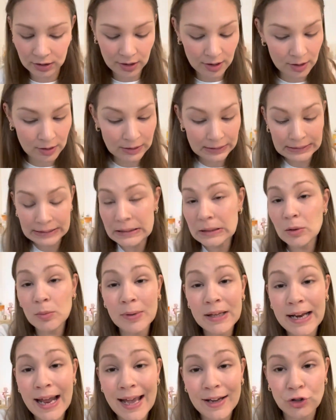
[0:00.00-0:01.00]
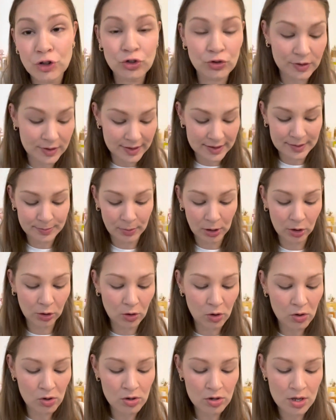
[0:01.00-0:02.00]
a little bit extra
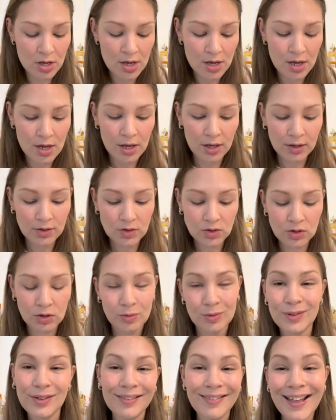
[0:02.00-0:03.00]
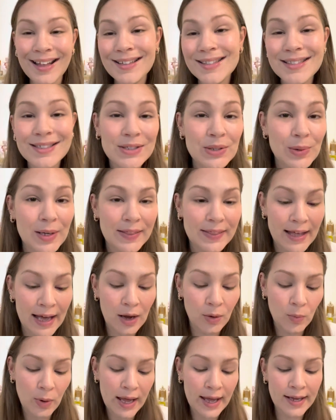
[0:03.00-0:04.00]
sparkle. So let's do it
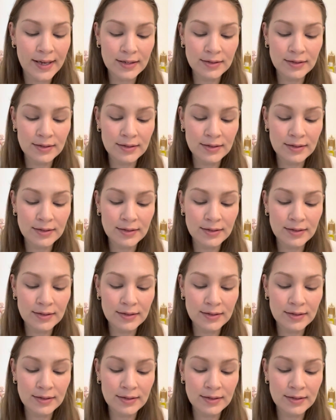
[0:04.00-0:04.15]
that way.